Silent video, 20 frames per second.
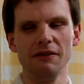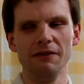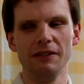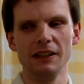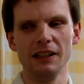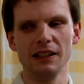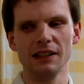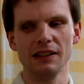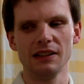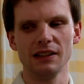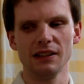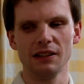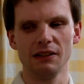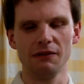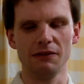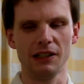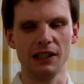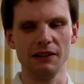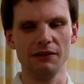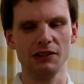The VIS
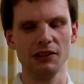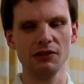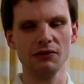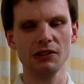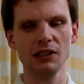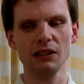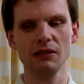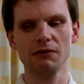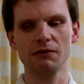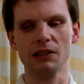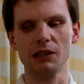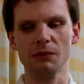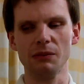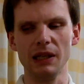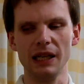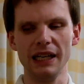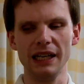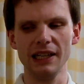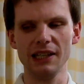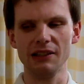500
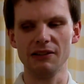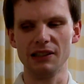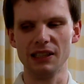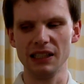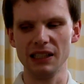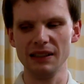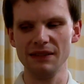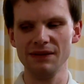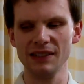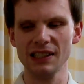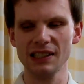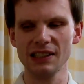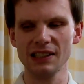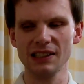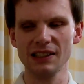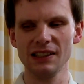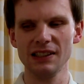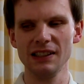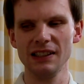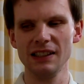from Echo
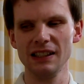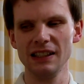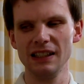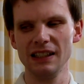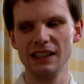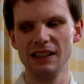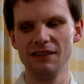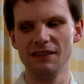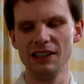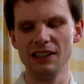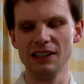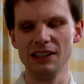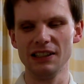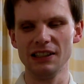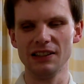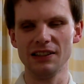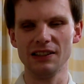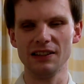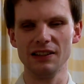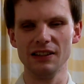Aims,
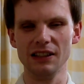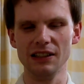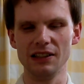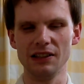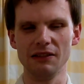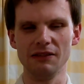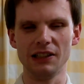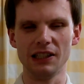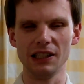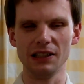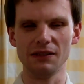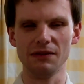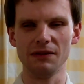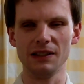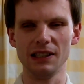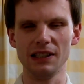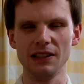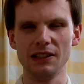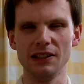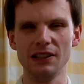which is this
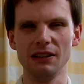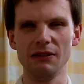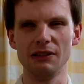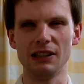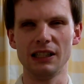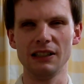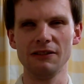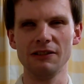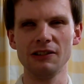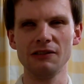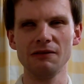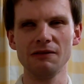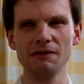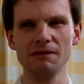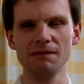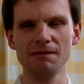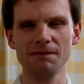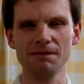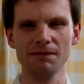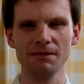device fitted to the
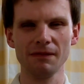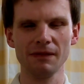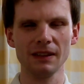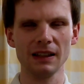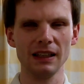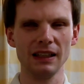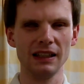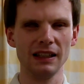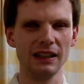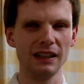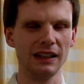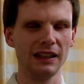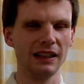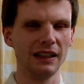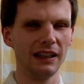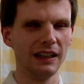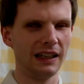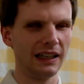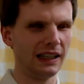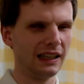rifle,
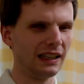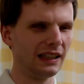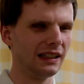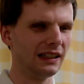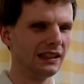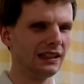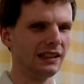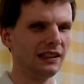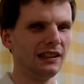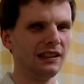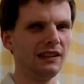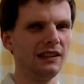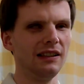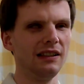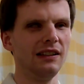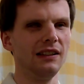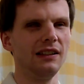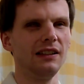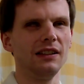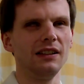and
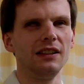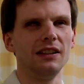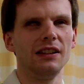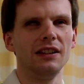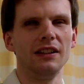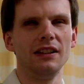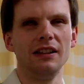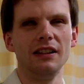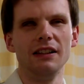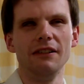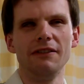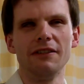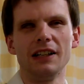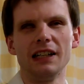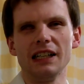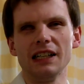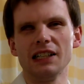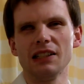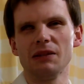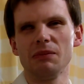the
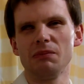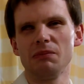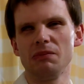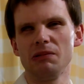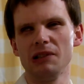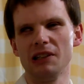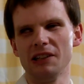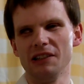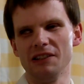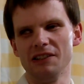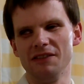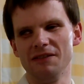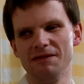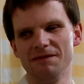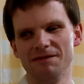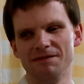VIS Pro.